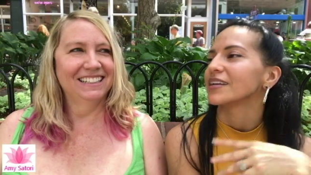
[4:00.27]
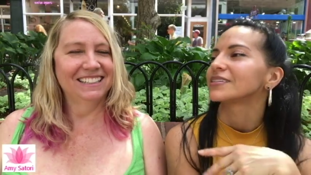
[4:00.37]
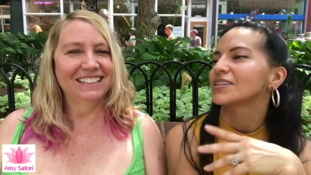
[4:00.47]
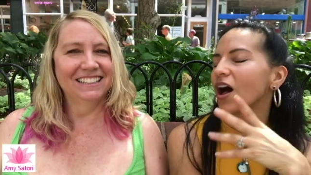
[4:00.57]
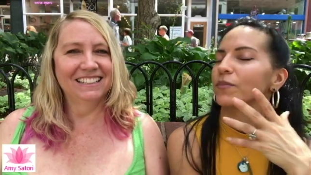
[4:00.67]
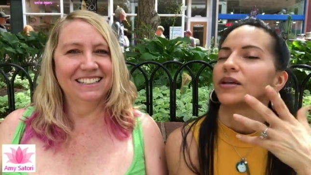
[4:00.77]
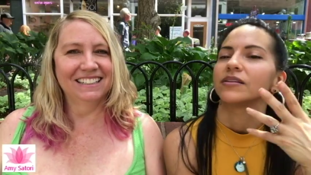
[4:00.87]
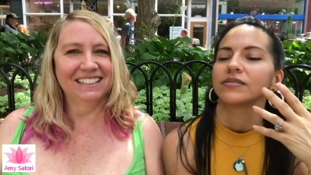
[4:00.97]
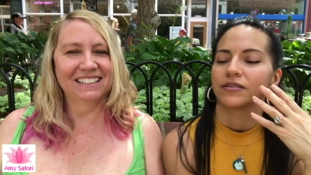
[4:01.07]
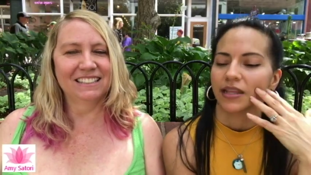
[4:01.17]
Speaker 1: it's taught me
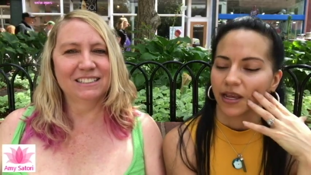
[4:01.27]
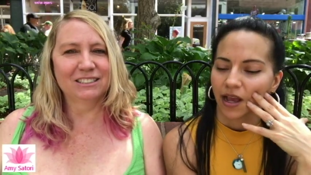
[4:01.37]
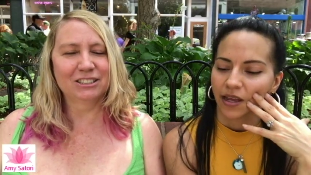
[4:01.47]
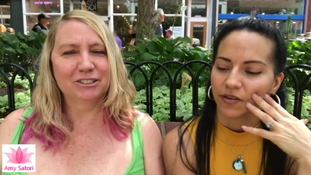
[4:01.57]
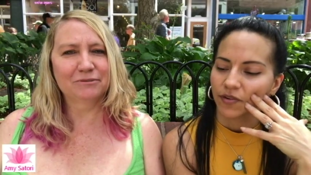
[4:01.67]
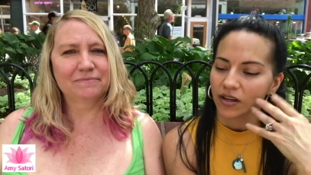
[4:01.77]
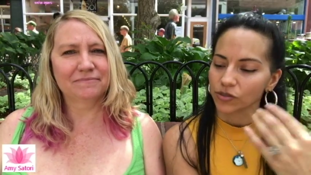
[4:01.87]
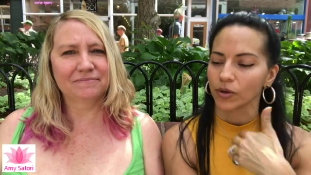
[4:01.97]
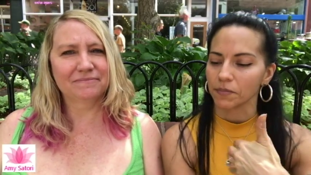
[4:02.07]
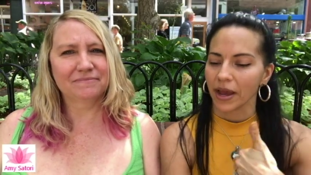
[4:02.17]
to like kind of
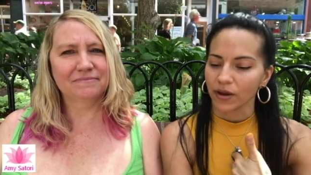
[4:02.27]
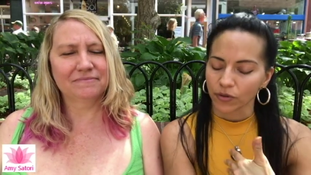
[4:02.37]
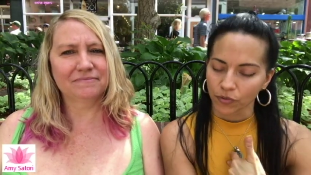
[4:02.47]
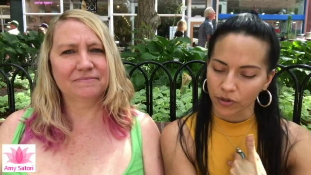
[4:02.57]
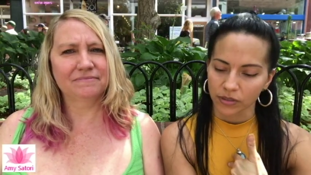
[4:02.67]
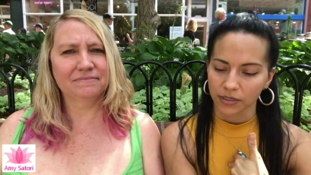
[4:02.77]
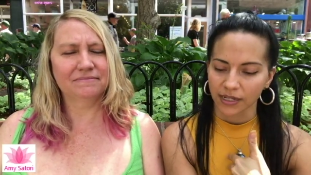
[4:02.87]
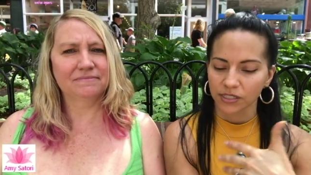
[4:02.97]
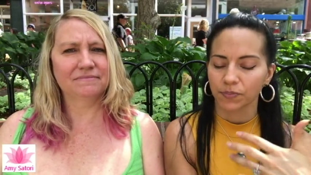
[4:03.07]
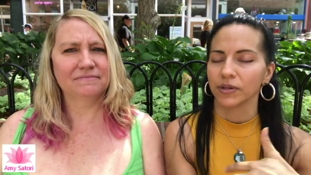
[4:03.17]
also in my own world,
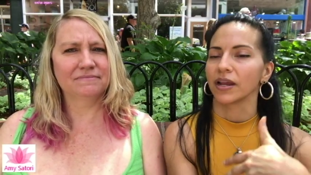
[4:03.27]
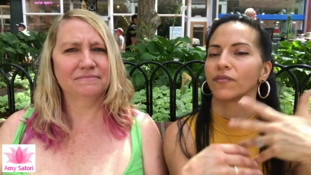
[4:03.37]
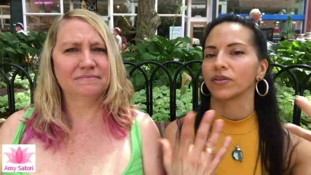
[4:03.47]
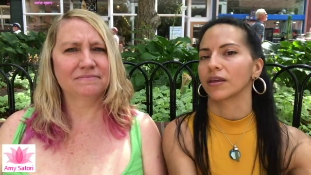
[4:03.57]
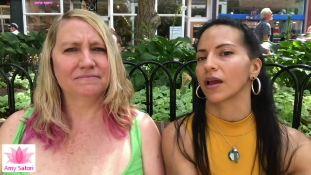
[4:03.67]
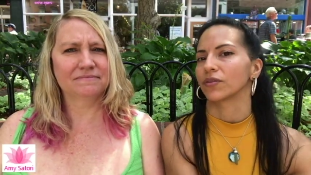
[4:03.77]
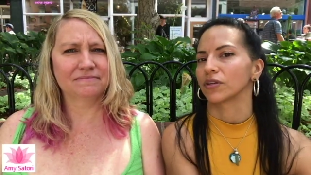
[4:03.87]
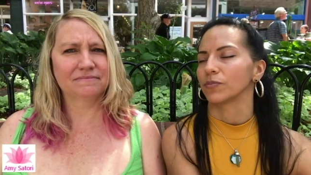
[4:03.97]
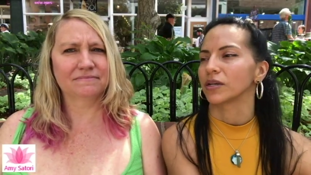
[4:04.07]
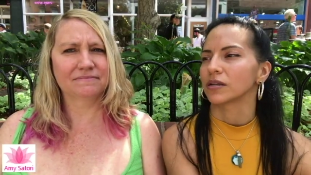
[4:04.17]
not to put everything out
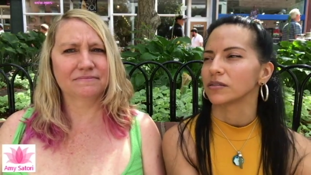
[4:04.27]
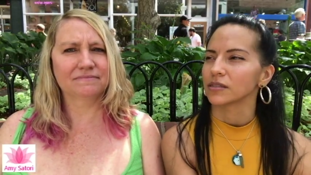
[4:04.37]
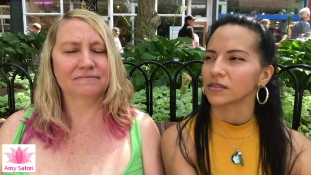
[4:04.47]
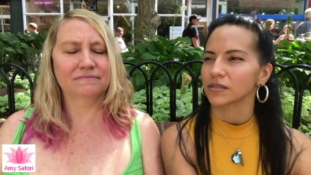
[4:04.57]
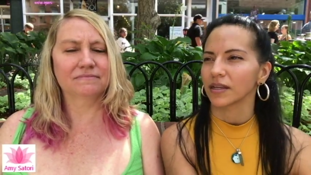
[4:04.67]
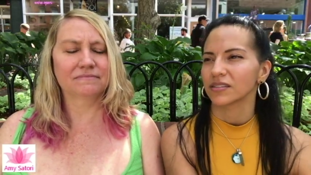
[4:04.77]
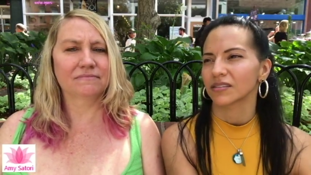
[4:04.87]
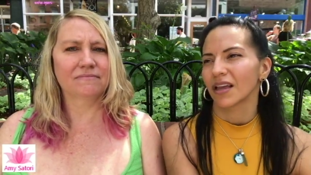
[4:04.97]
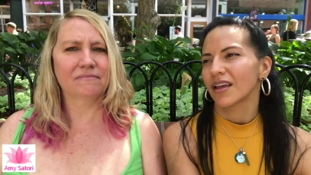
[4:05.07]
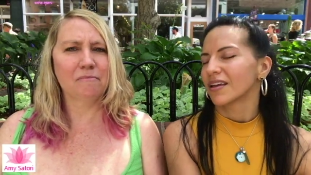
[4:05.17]
there because it's,
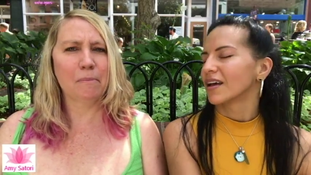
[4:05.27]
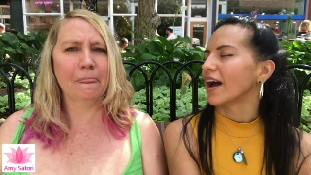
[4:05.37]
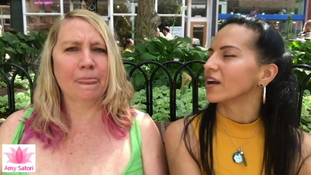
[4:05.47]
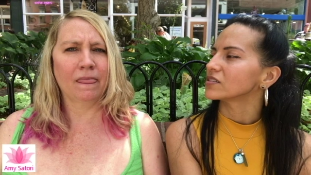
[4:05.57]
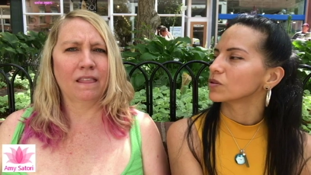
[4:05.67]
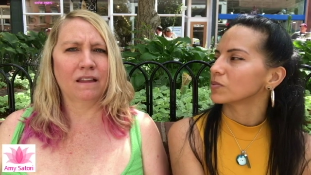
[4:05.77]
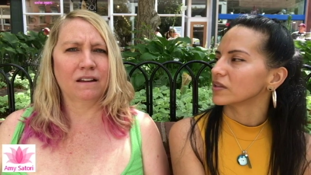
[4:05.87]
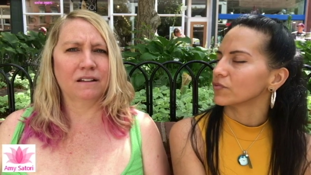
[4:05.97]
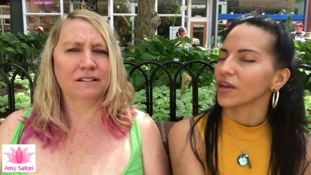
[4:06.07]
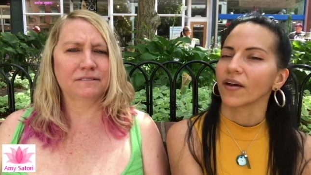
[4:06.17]
it's I also
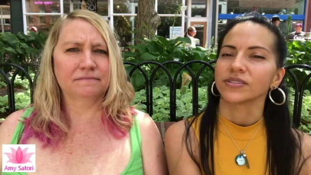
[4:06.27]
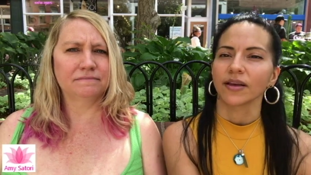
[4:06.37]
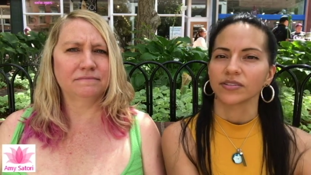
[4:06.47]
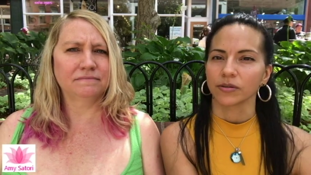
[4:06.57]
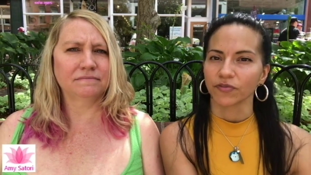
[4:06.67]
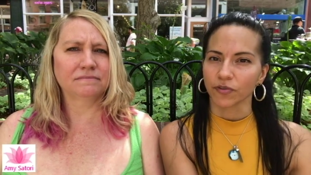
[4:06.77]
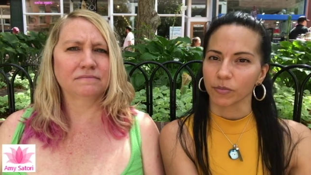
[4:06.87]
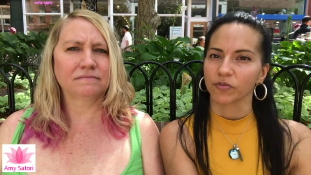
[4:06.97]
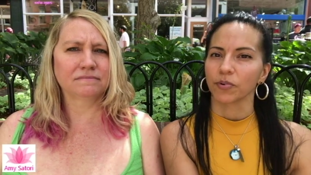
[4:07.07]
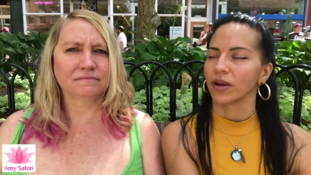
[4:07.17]
believe we have to have some
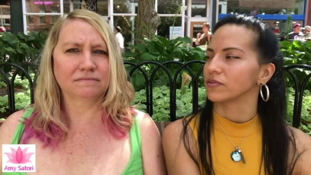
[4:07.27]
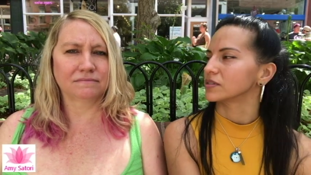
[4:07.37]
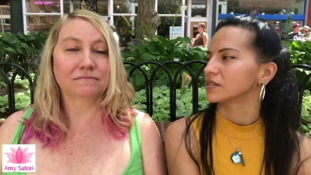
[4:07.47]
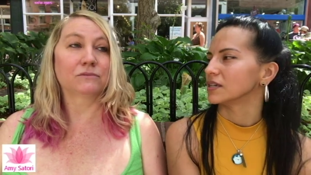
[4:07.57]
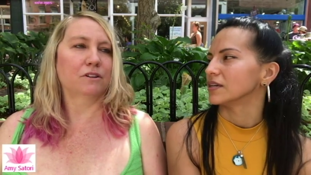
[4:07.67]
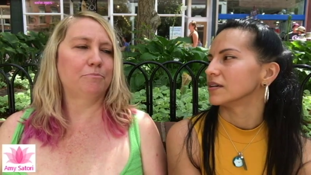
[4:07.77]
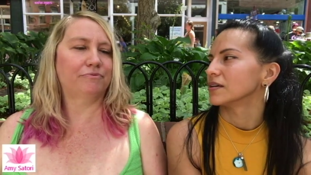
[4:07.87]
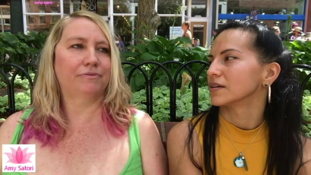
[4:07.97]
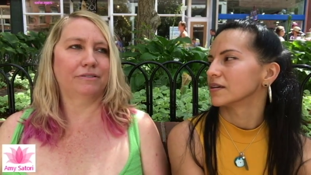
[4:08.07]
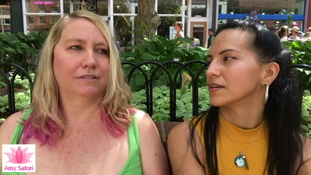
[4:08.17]
form of privacy.
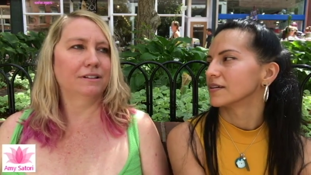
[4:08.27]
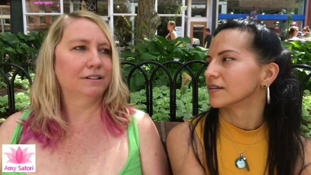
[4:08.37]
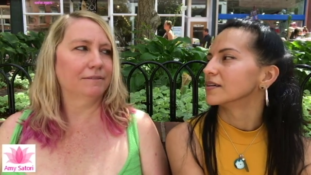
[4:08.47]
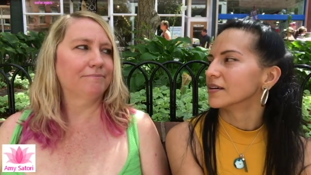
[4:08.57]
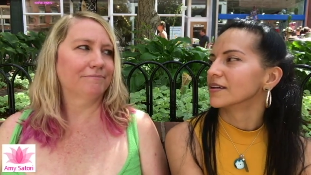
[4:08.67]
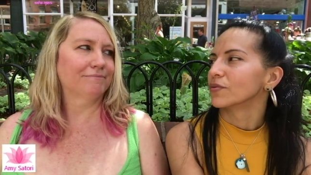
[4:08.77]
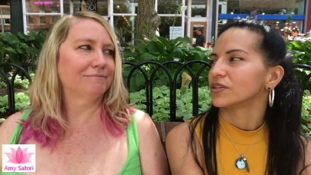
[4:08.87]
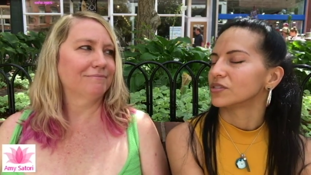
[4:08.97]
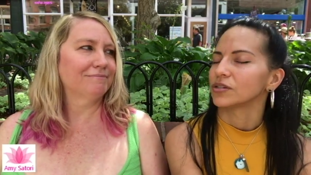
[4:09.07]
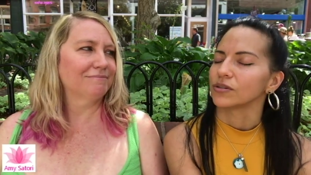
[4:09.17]

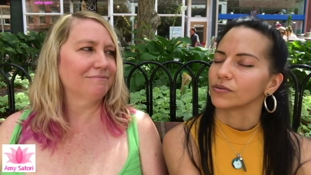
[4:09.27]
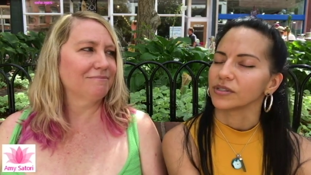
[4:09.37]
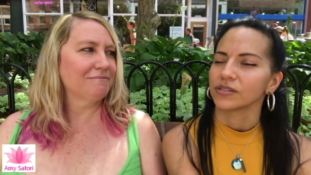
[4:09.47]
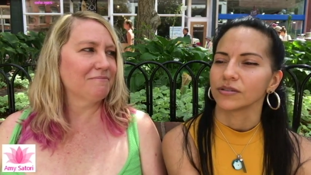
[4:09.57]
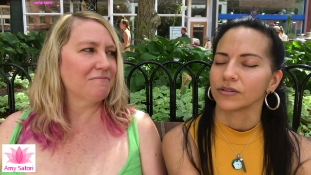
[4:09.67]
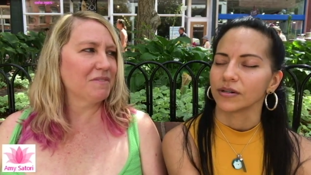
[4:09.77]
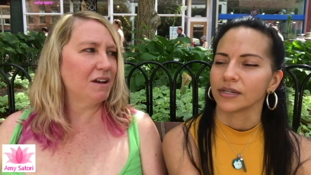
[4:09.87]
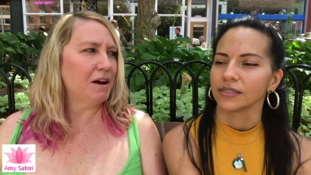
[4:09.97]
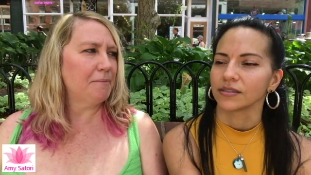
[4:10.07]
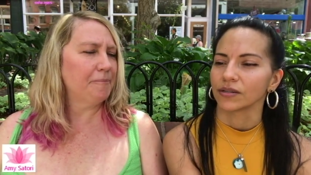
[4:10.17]
We do, we do.
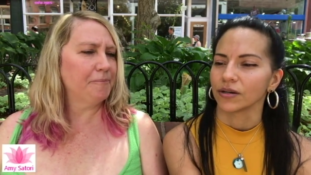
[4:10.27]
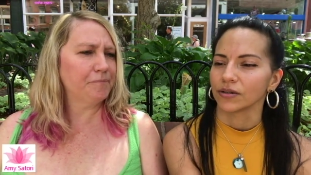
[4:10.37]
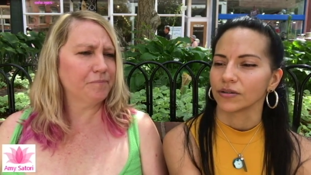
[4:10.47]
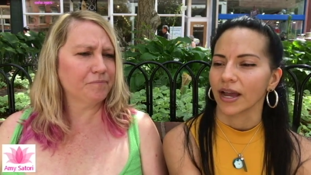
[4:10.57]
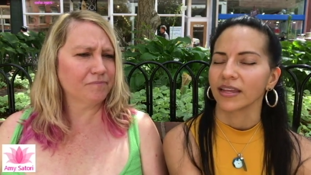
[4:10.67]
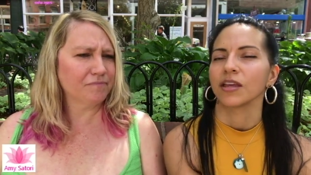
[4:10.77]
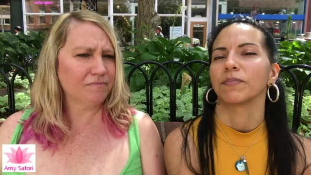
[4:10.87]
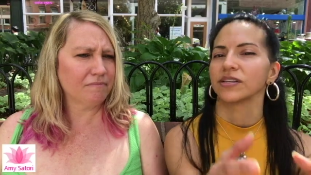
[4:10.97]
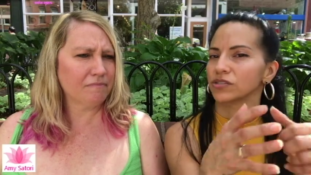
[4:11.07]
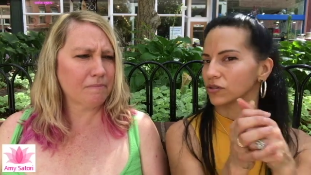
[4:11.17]
Yeah. And so I keep
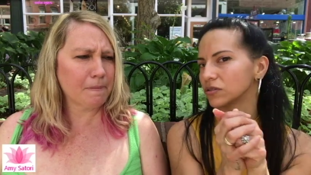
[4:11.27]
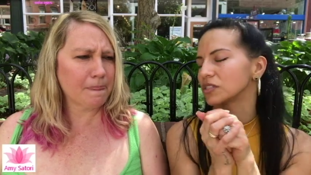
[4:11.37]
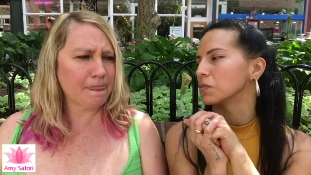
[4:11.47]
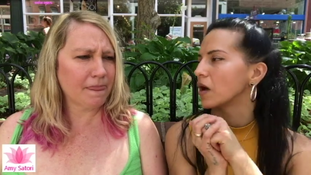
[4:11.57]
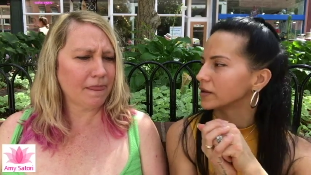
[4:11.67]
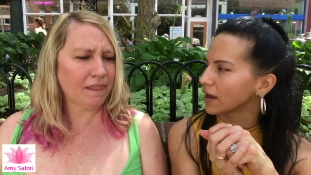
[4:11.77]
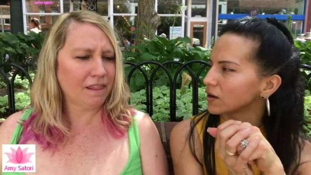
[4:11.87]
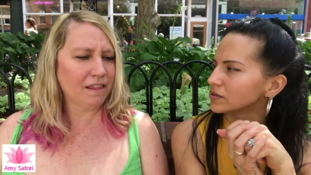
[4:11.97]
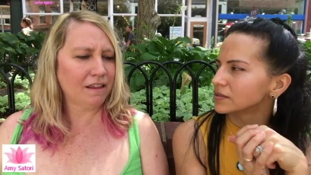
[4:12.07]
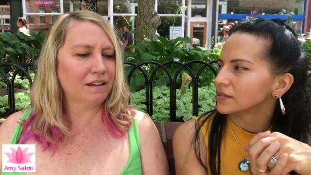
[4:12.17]
my circle small
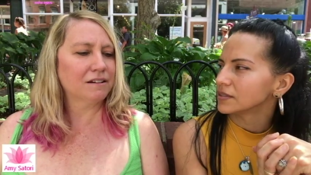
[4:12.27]
now.